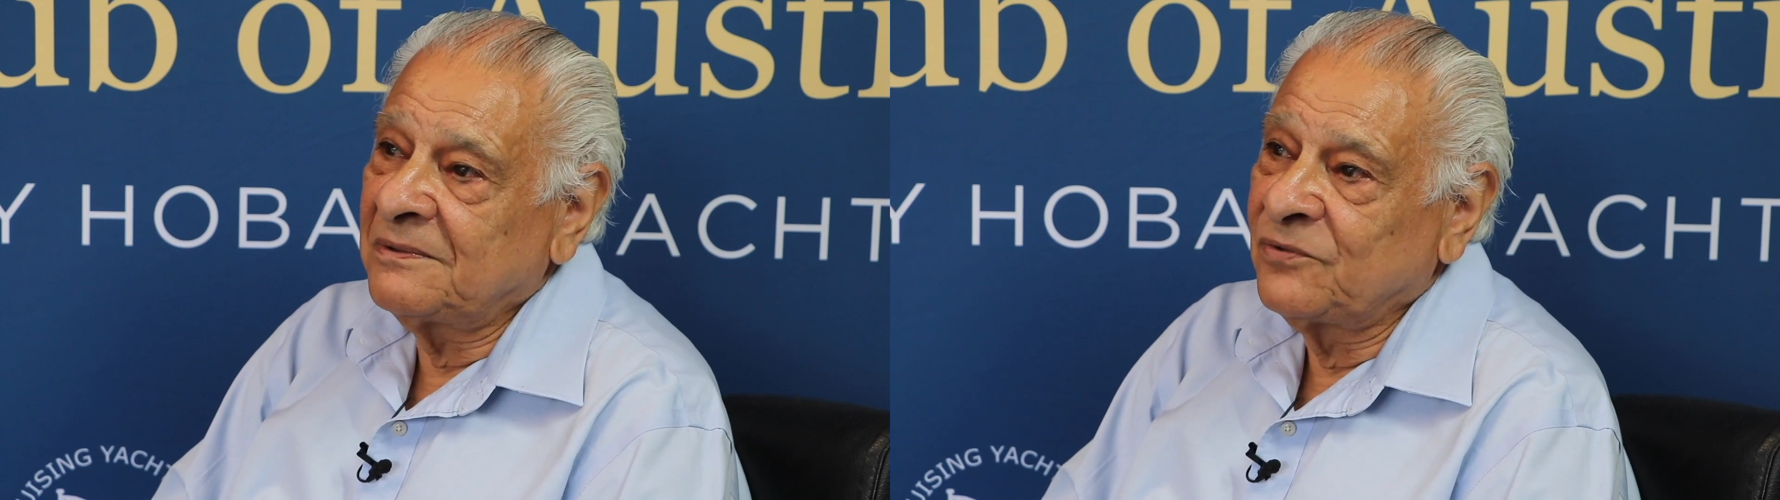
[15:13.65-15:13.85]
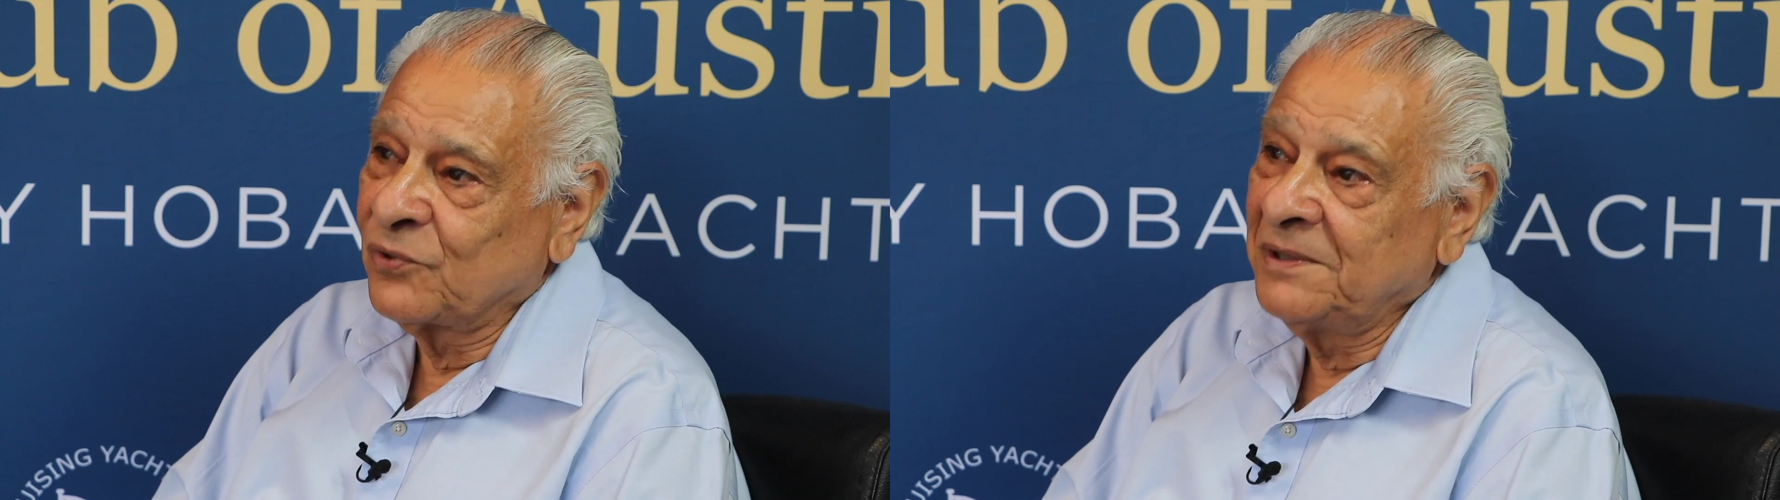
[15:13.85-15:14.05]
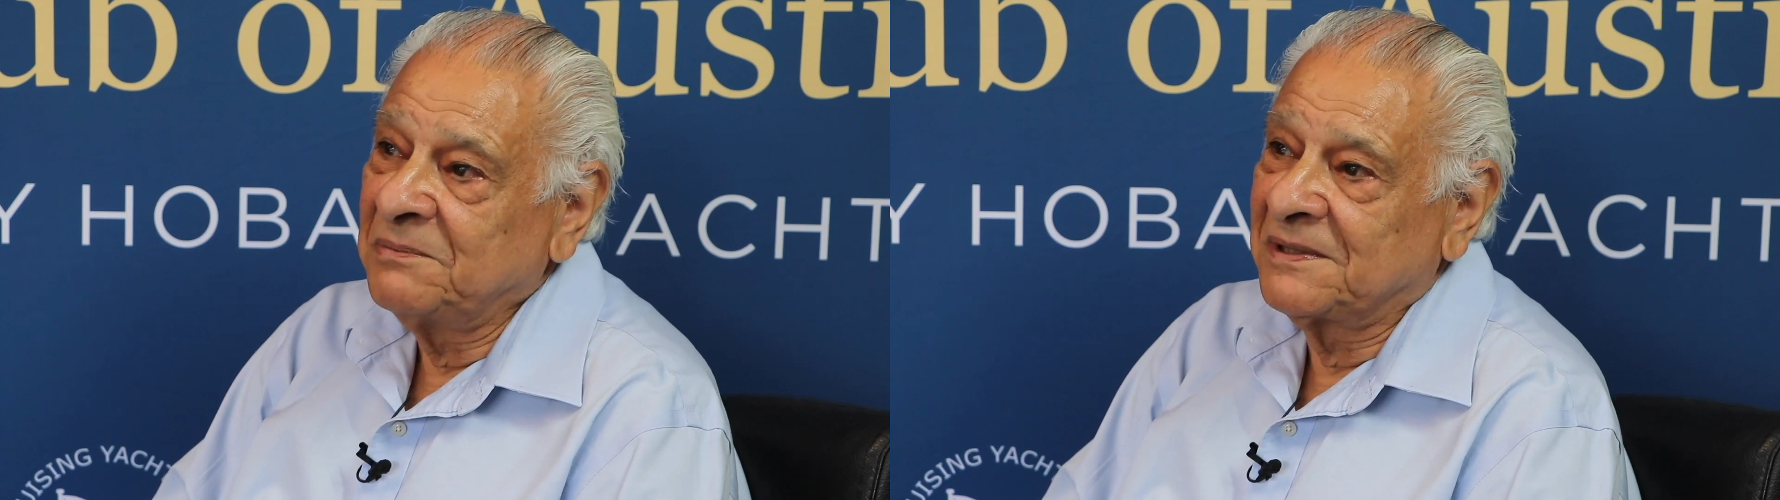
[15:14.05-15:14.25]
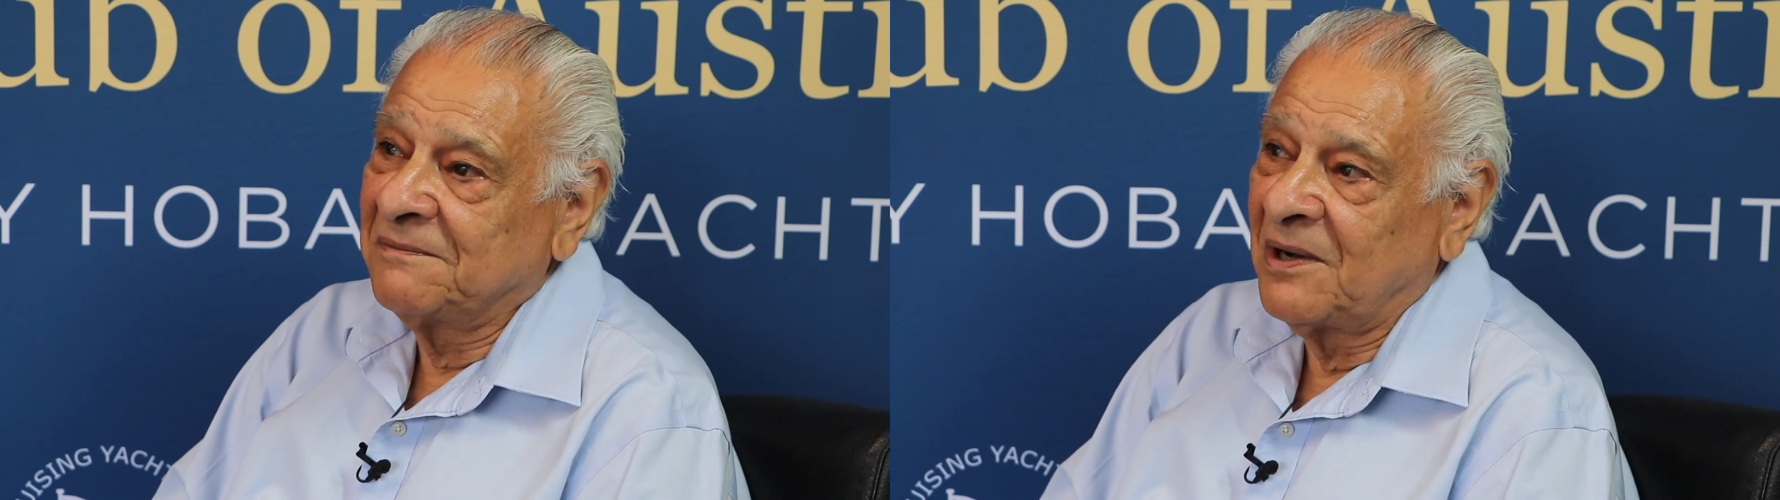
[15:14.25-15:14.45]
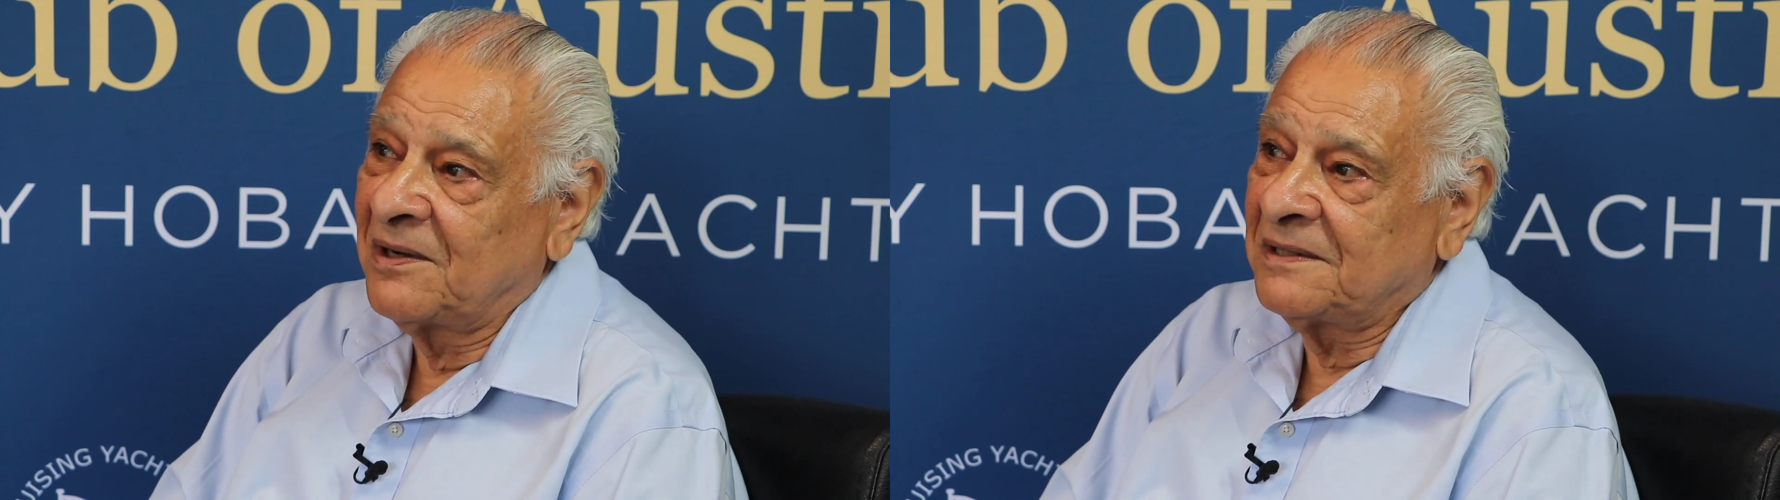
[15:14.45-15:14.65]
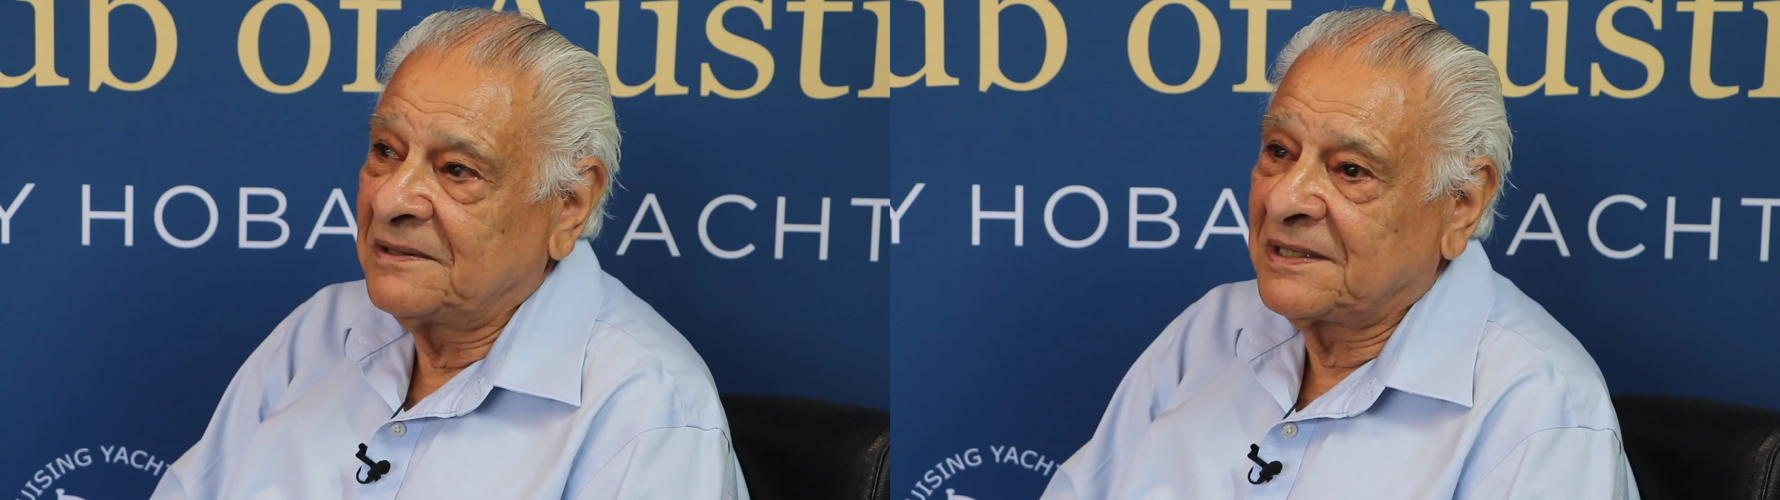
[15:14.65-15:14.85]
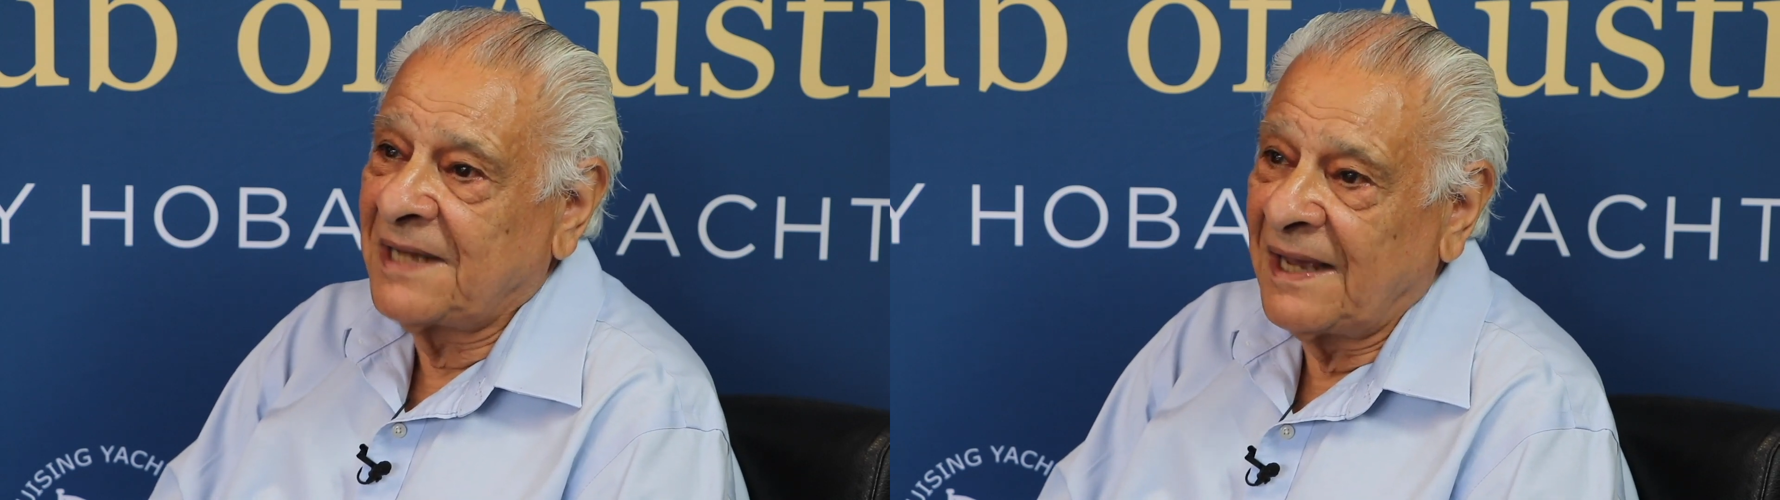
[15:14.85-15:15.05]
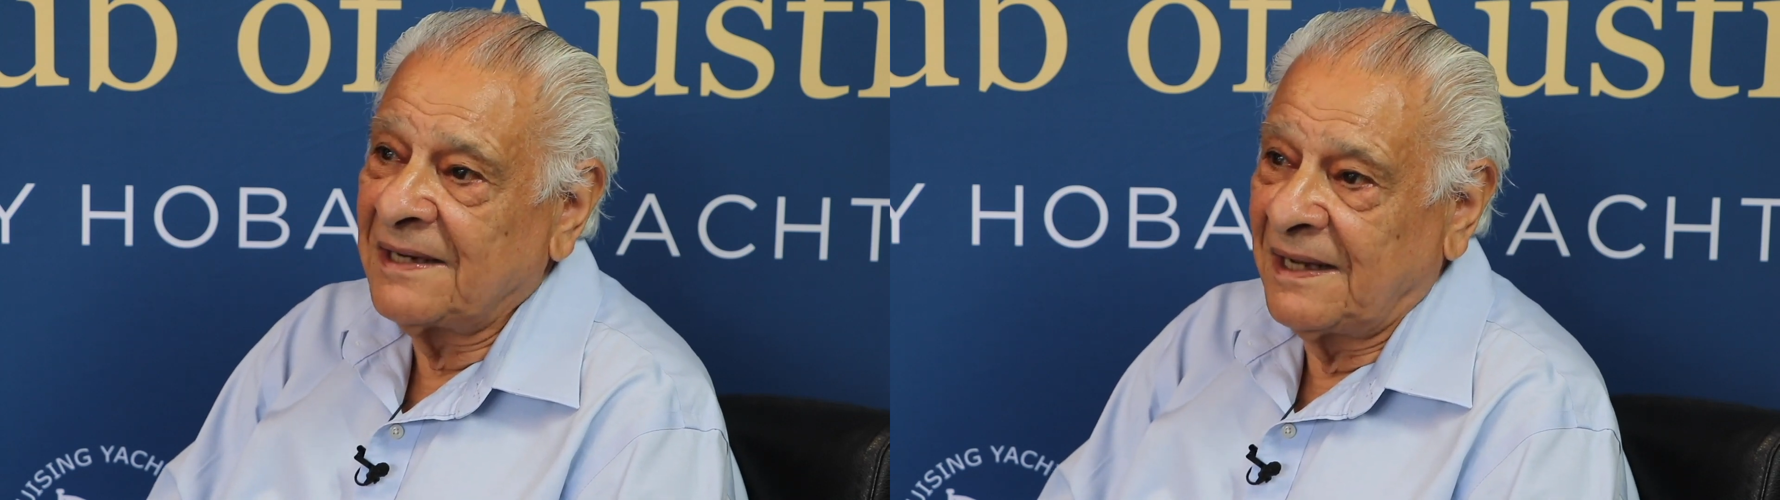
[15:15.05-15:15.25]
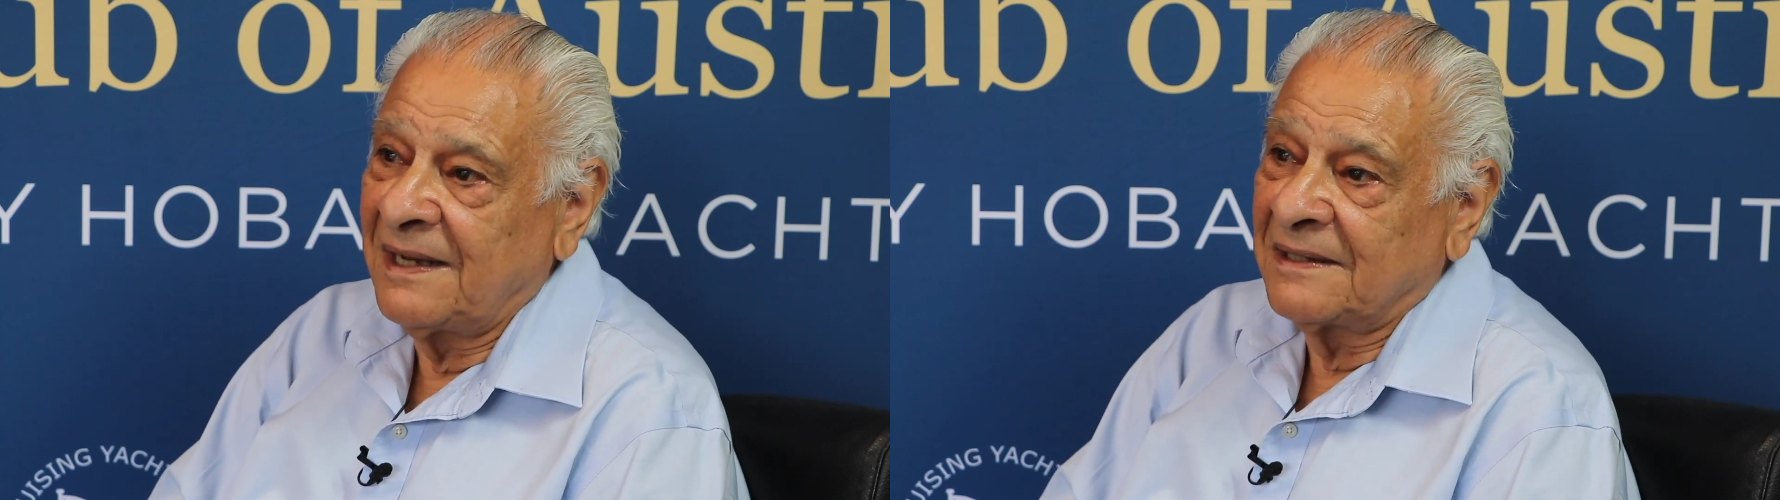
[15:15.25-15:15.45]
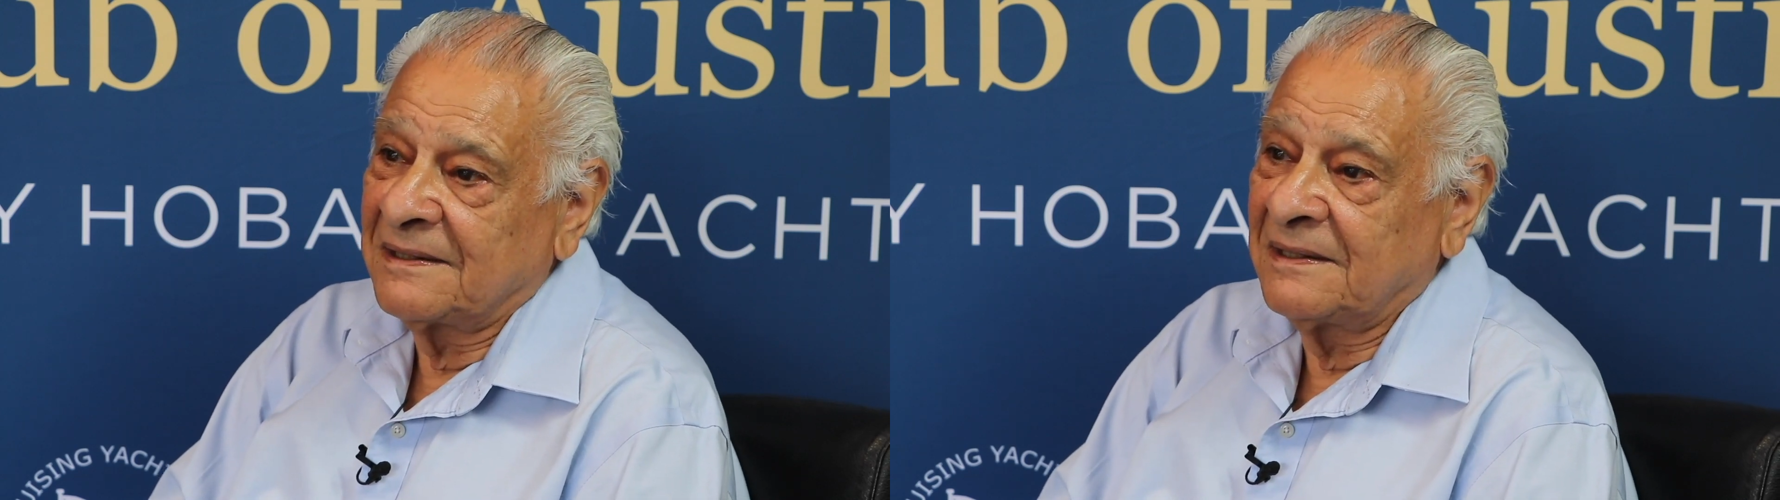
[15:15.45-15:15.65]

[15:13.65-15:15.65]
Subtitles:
dreams of mine stand out,